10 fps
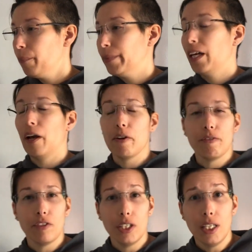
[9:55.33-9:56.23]

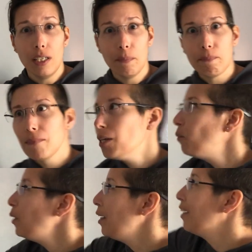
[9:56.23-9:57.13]
carefully
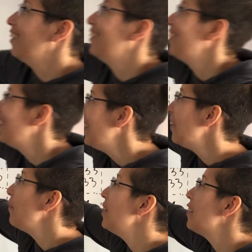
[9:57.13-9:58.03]
we
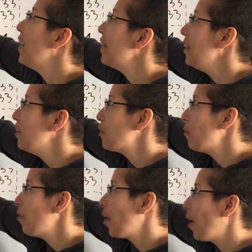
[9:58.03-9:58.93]
take each
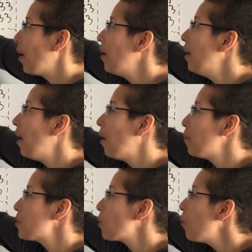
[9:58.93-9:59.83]
of the
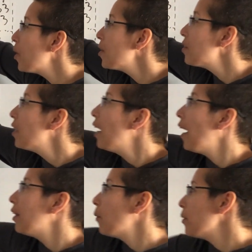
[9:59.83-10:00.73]
scores
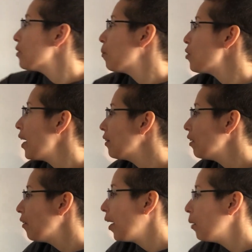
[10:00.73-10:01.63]
and then we subtract the
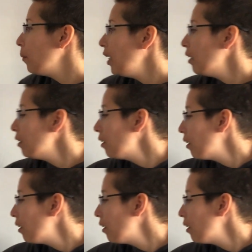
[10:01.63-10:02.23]
grand mean,